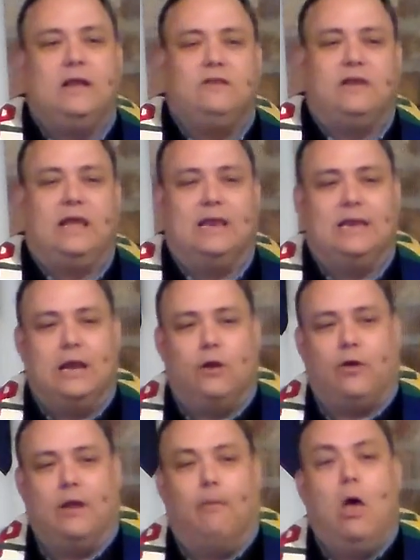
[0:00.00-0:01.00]
wanting to get
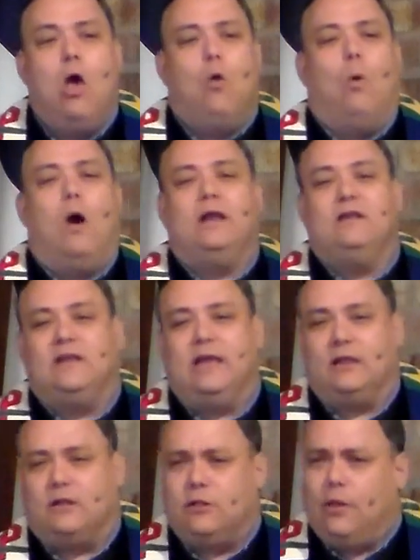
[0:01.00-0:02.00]
near him, wanting
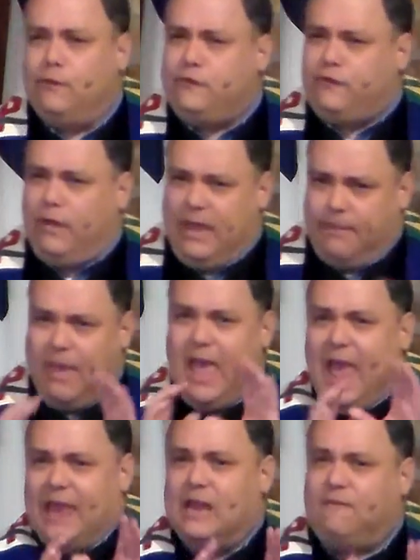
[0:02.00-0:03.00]
to get close to him.
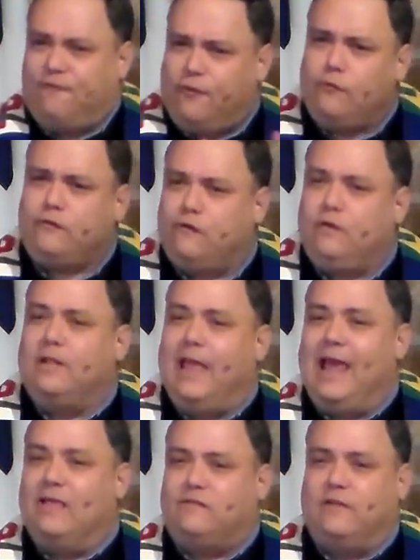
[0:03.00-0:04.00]
And at first
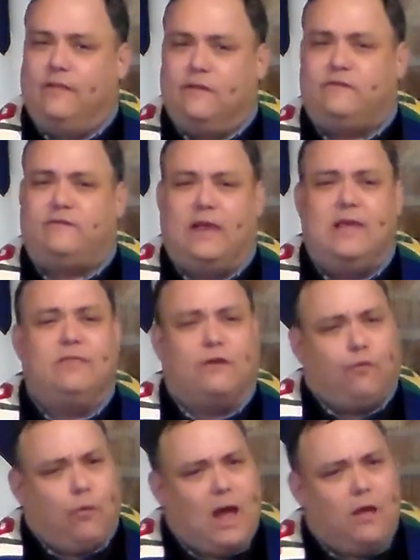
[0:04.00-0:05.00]
glance in this scene,
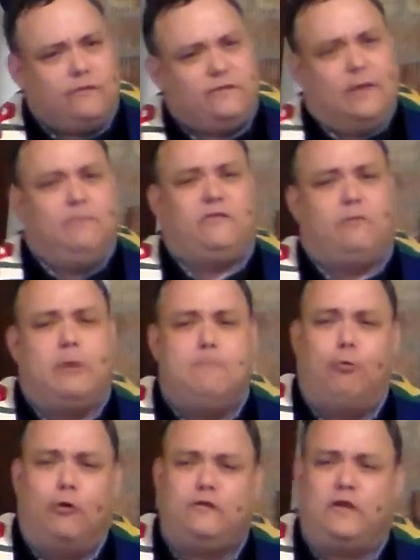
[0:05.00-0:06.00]
the crowd seems to
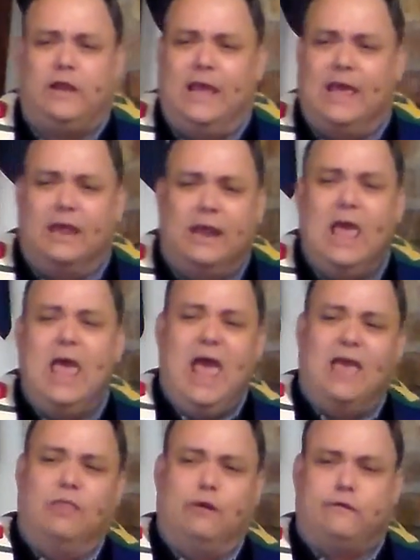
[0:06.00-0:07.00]
be pushing in,
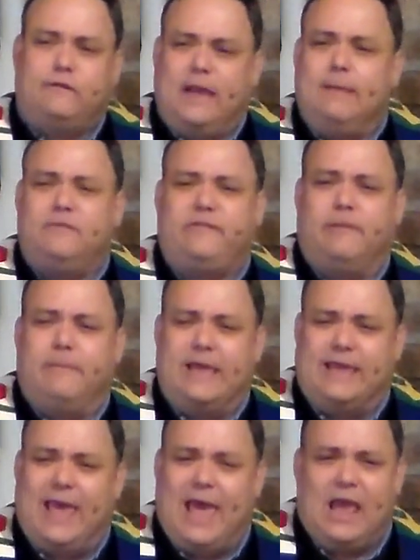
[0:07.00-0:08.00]
and there seems to
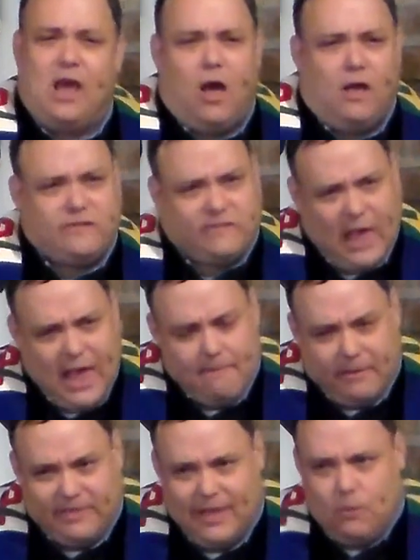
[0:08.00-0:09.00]
be chaos.
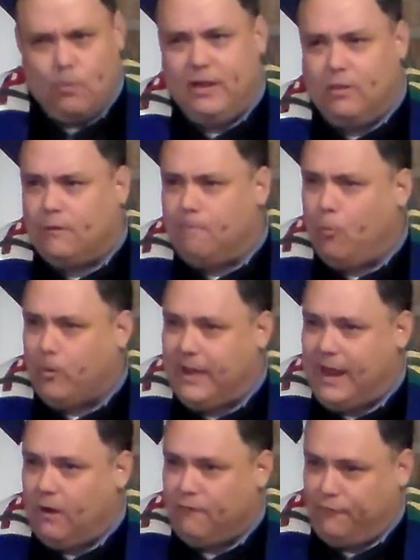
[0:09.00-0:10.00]
But then we look
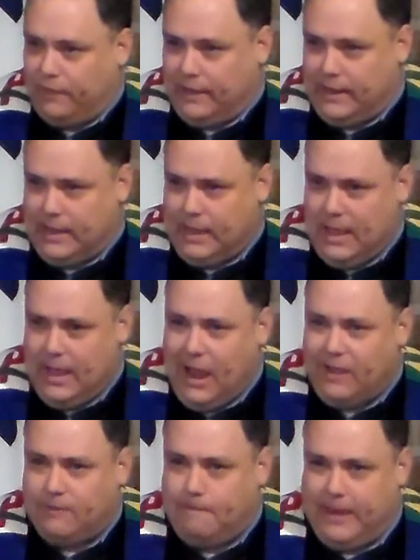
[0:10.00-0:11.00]
more carefully
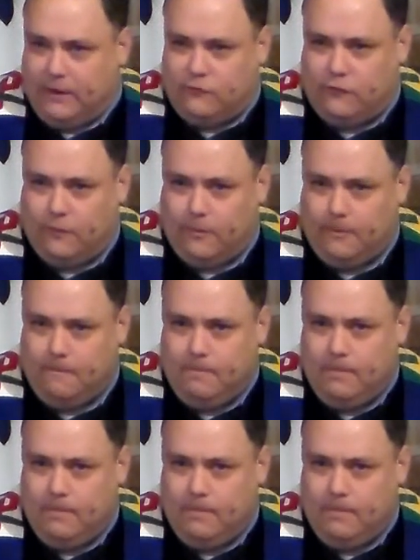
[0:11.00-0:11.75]
at the picture.